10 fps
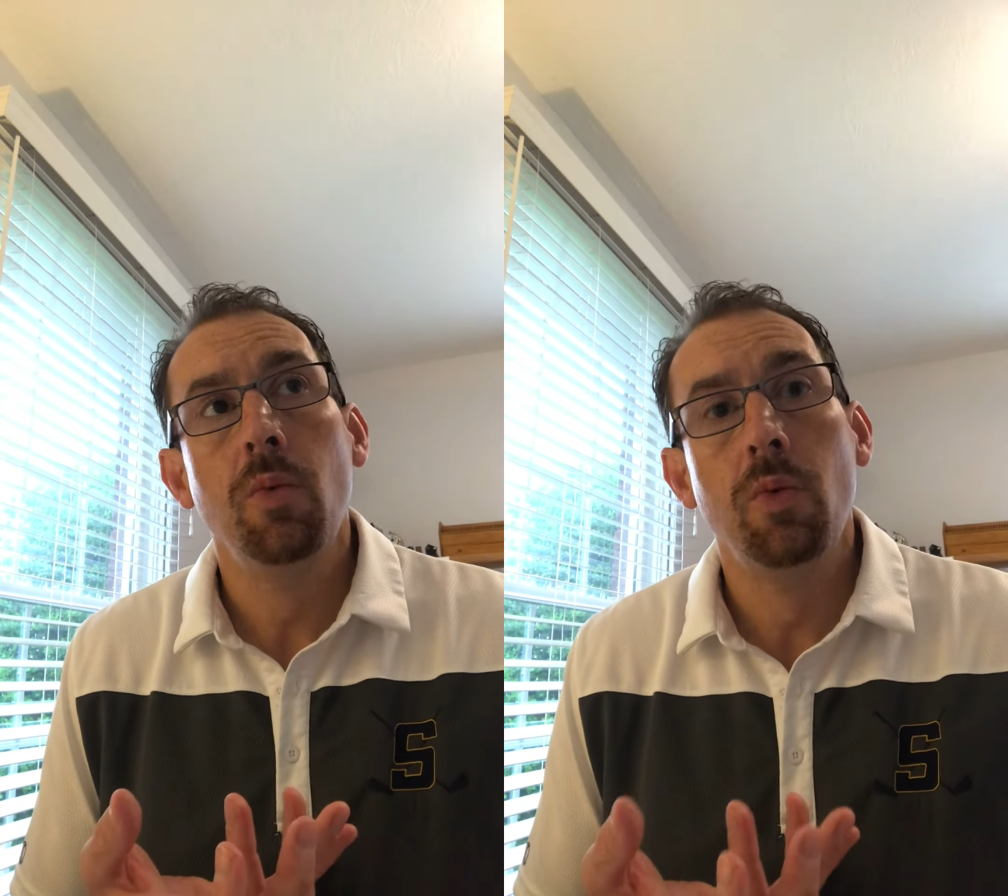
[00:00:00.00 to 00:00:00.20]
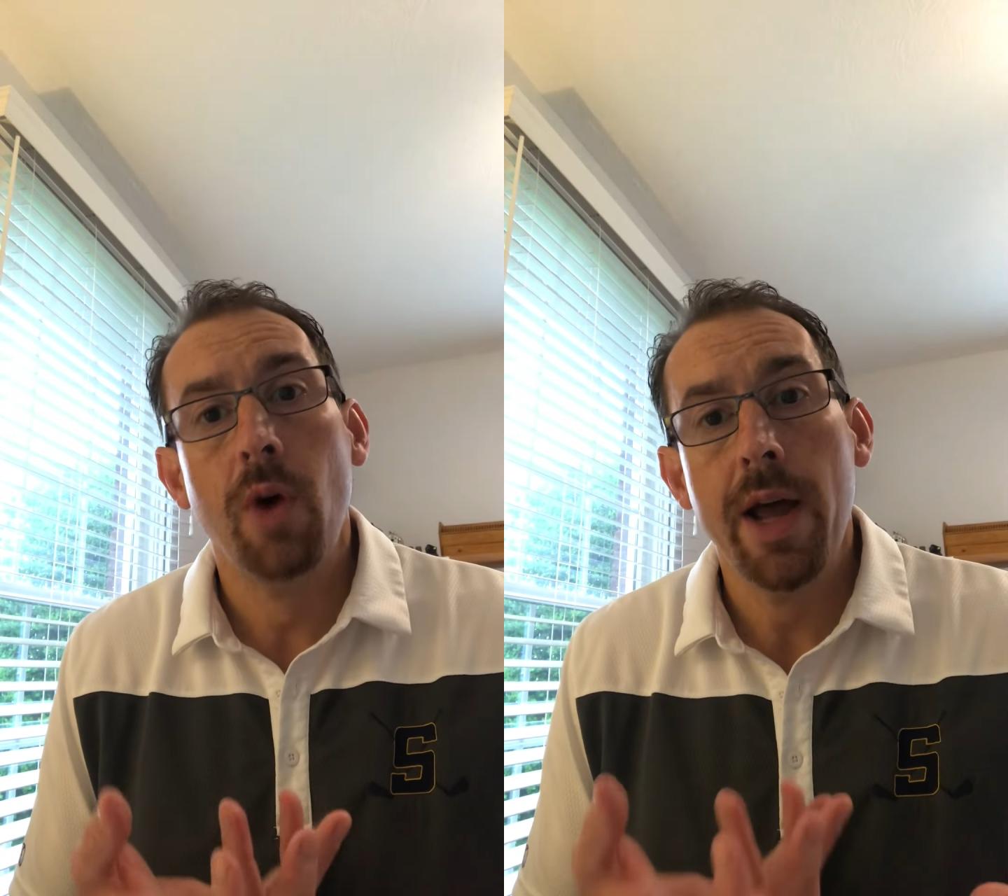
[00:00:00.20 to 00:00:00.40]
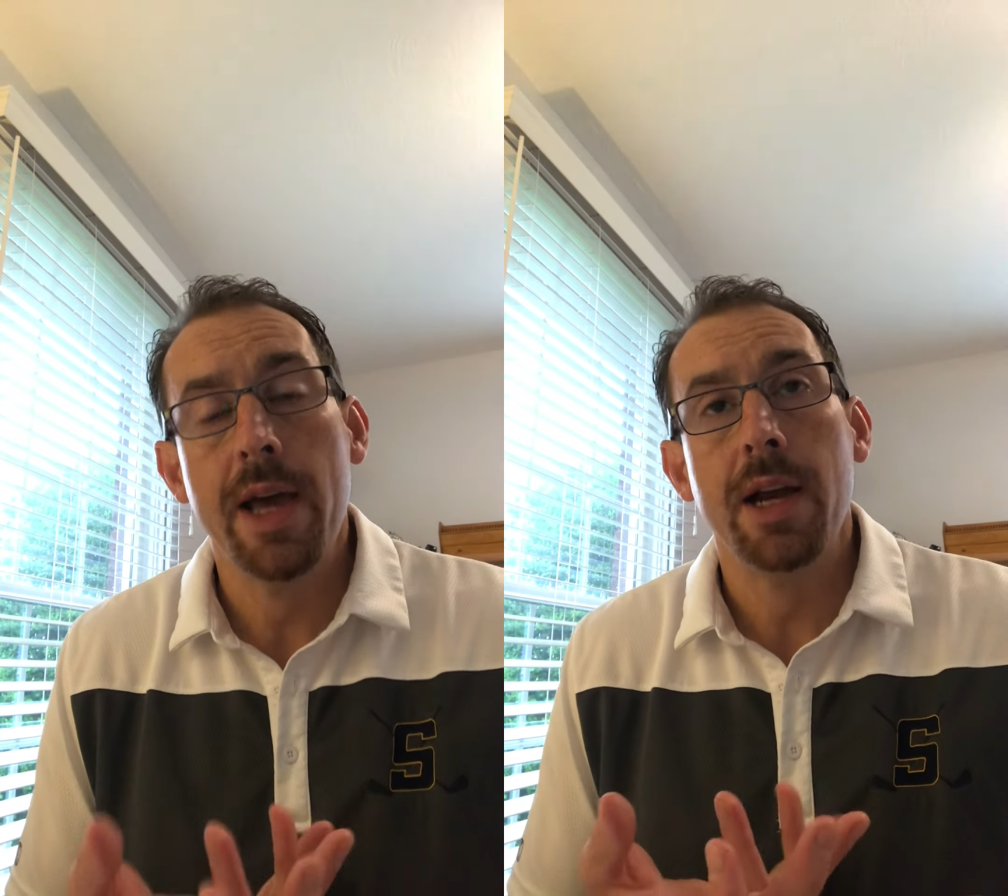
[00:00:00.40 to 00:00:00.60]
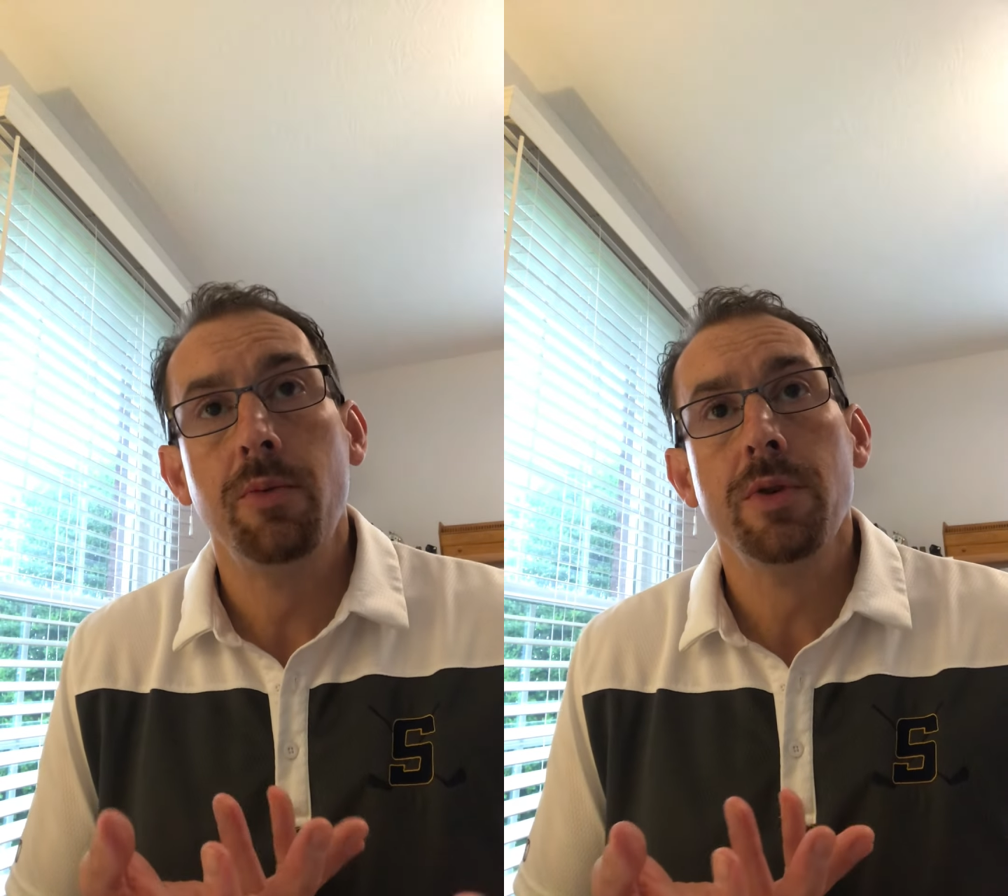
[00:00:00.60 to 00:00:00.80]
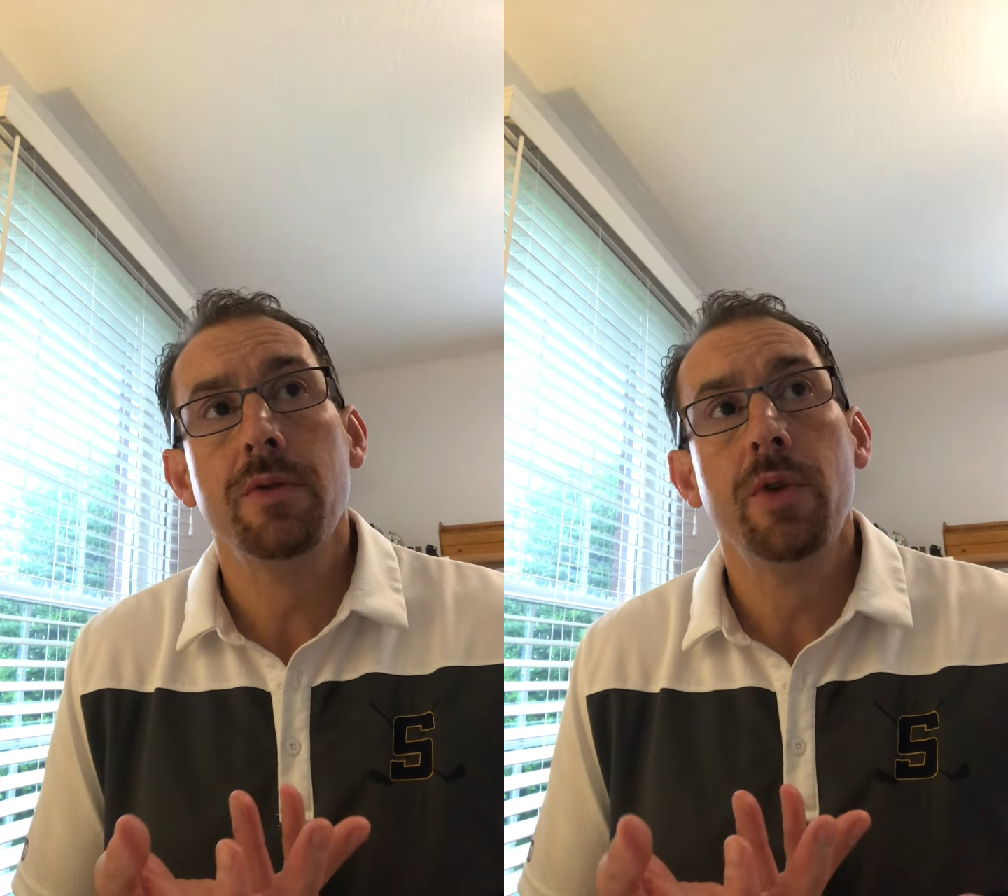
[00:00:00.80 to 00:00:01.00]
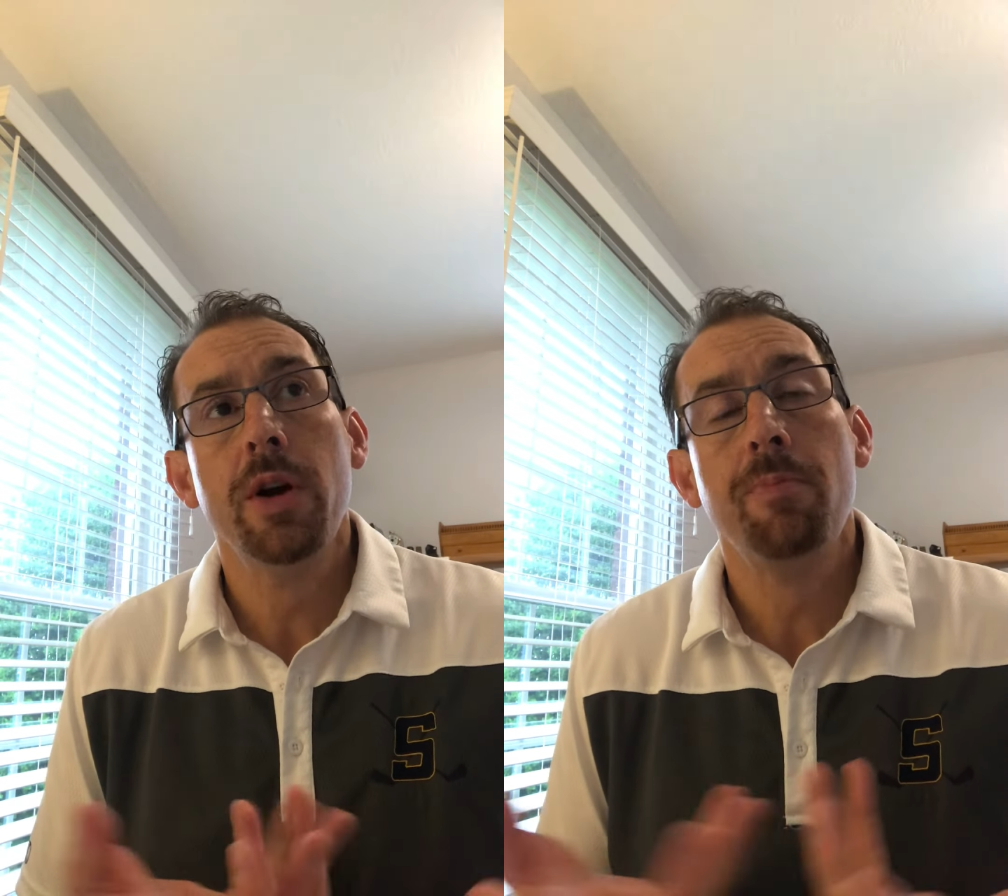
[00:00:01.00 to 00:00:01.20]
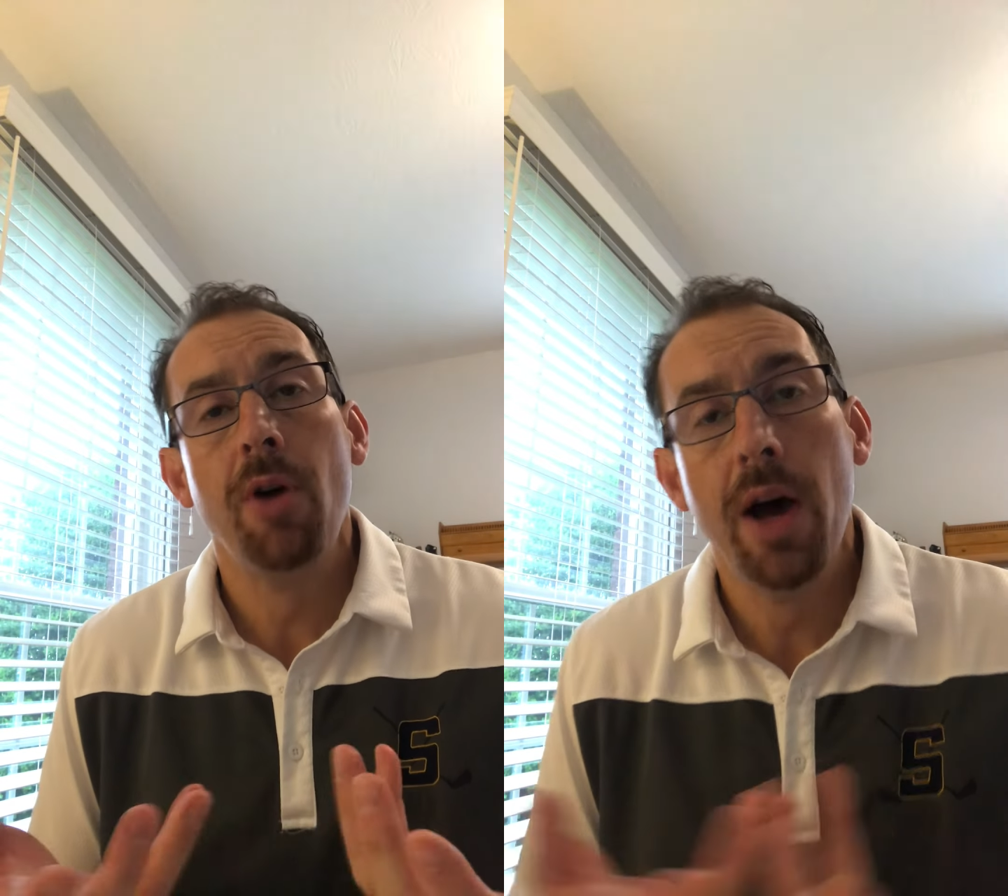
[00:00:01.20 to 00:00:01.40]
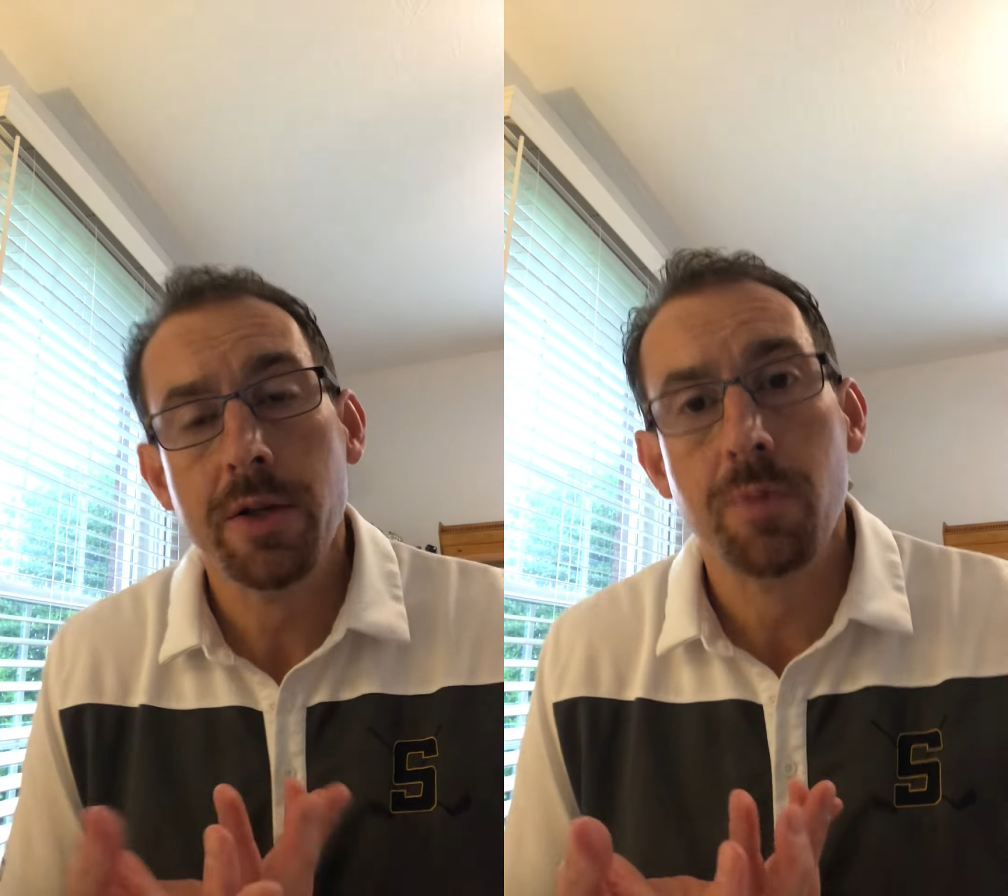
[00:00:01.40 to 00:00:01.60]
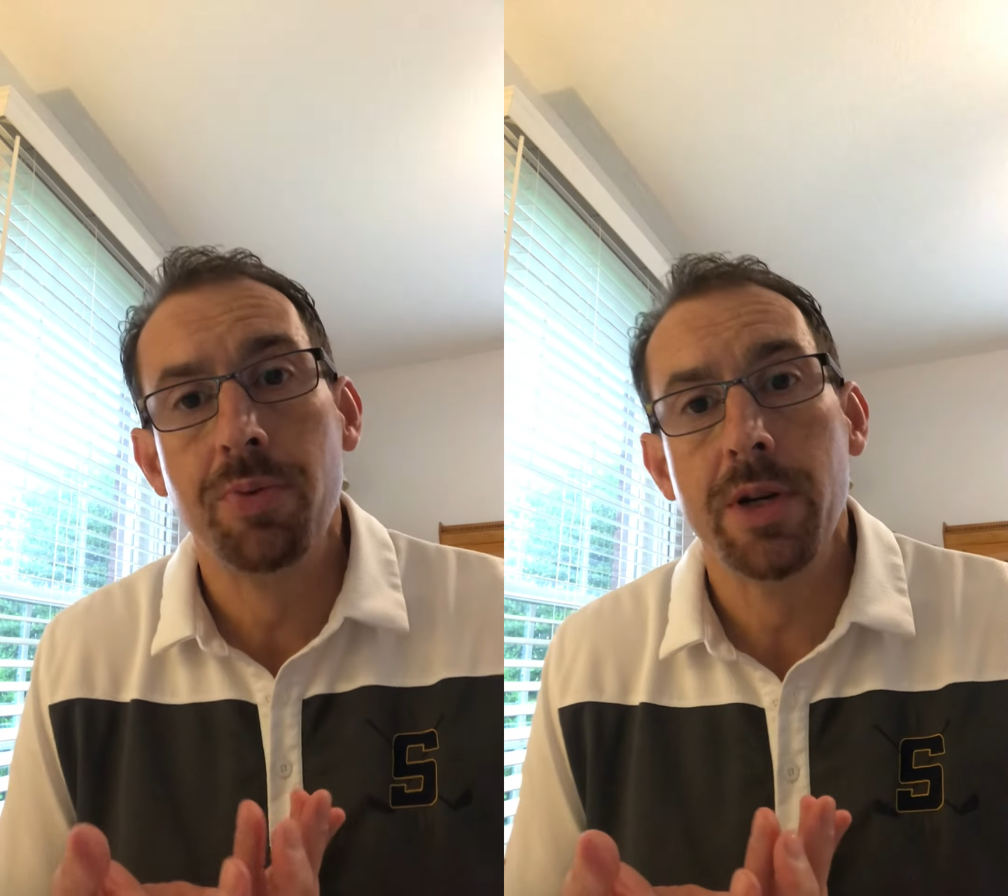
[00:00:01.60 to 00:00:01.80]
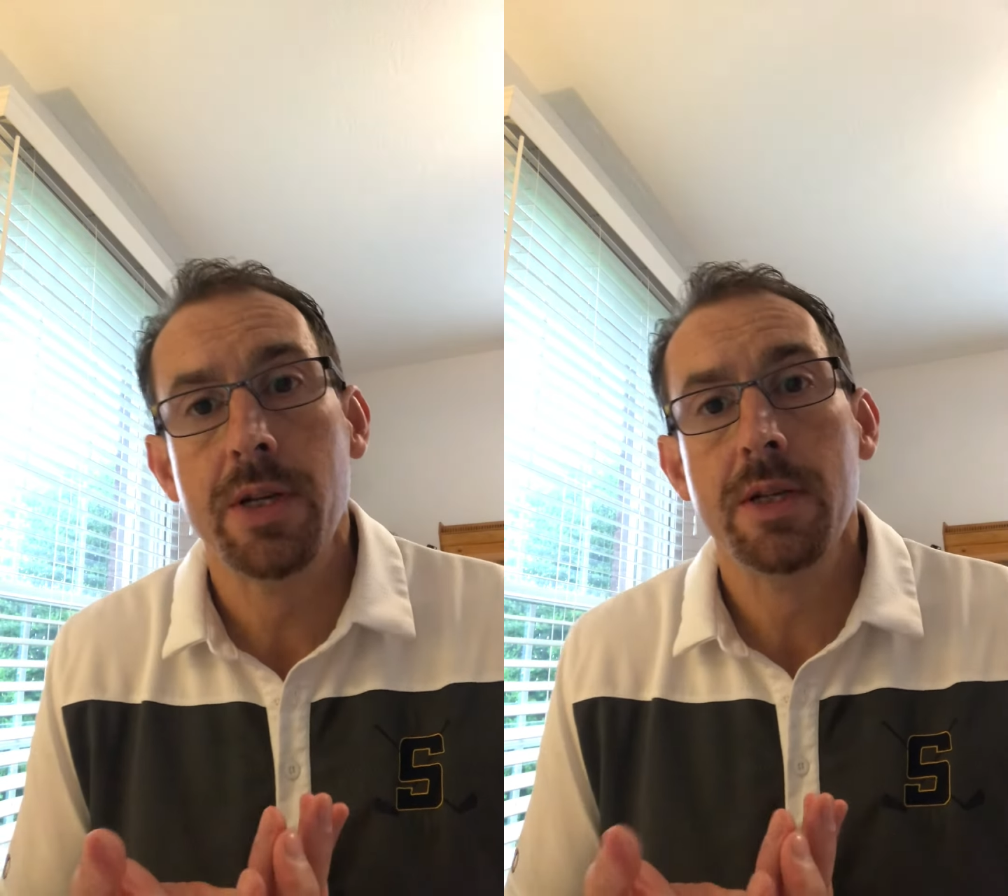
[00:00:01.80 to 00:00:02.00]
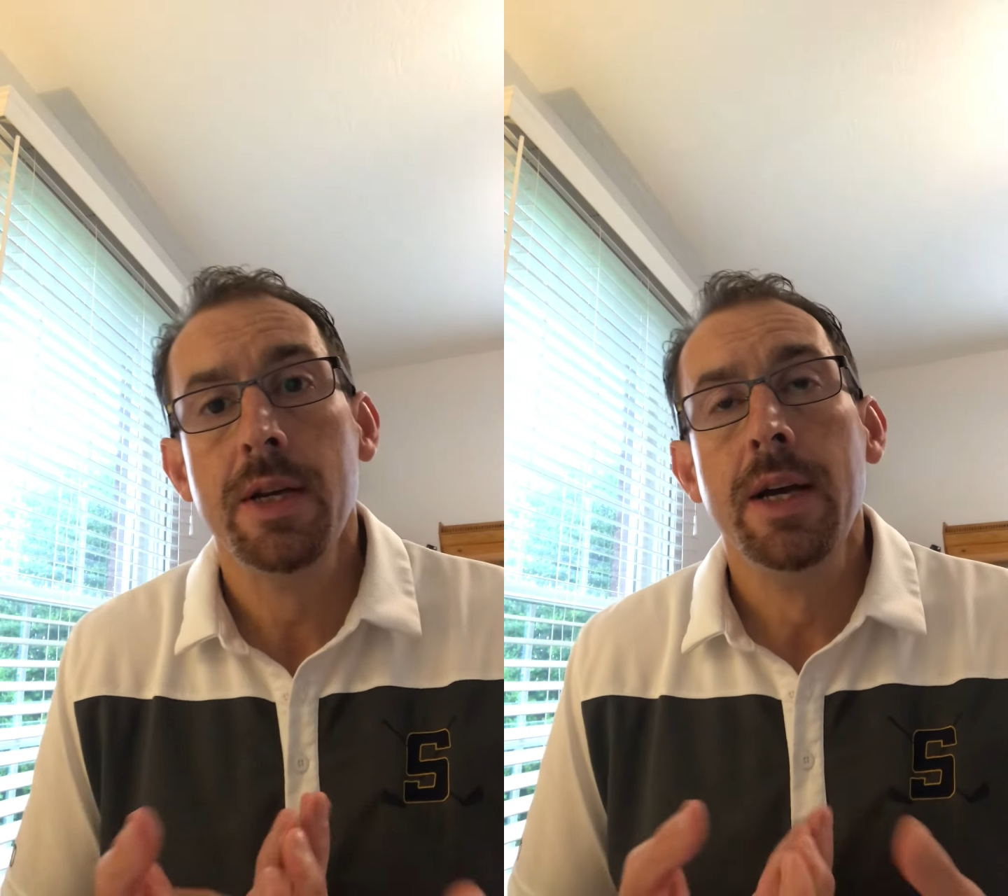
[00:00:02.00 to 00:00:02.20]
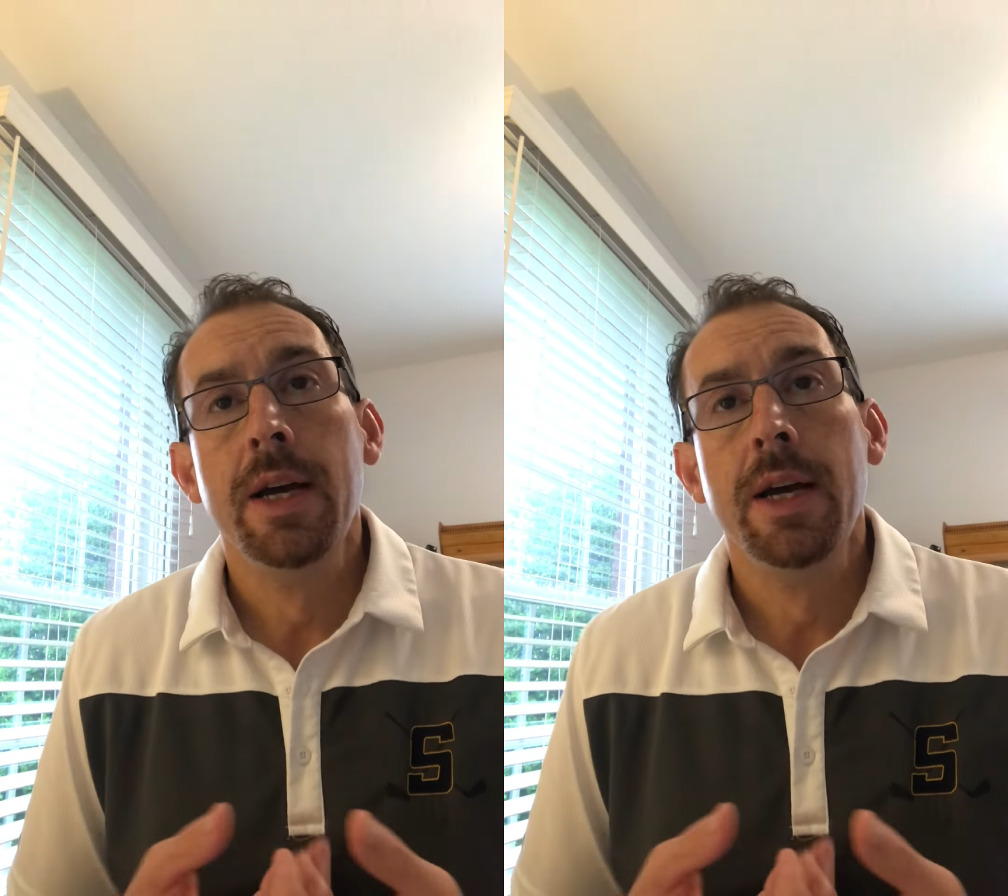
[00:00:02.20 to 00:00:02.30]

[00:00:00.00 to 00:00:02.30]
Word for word: ran, was very prosperous